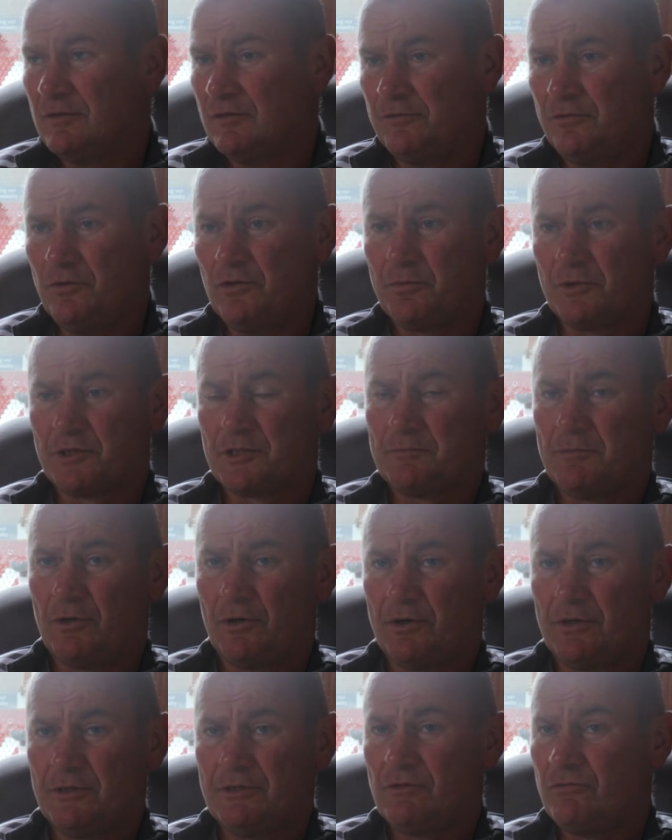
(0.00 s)
The food was
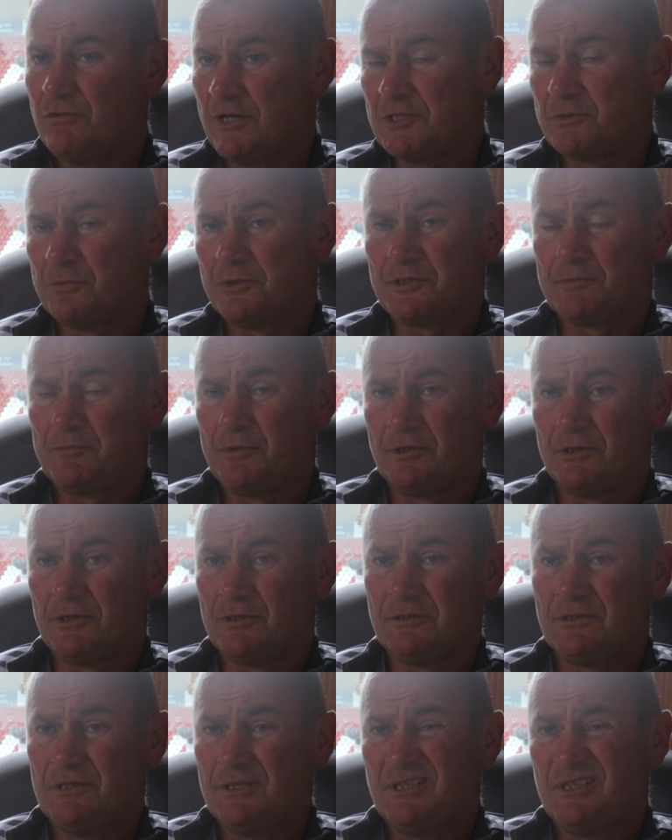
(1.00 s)
spot on, the rest was spot
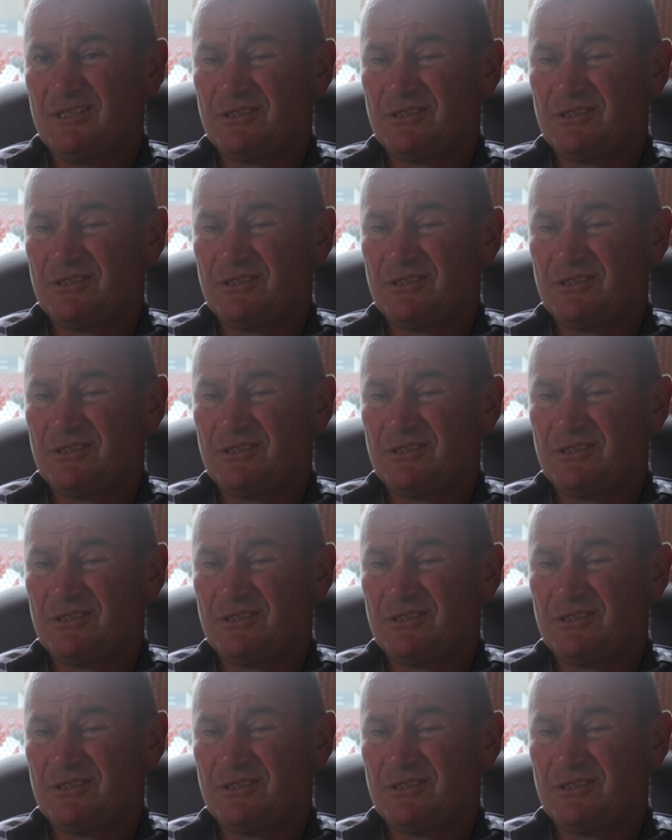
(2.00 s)
on.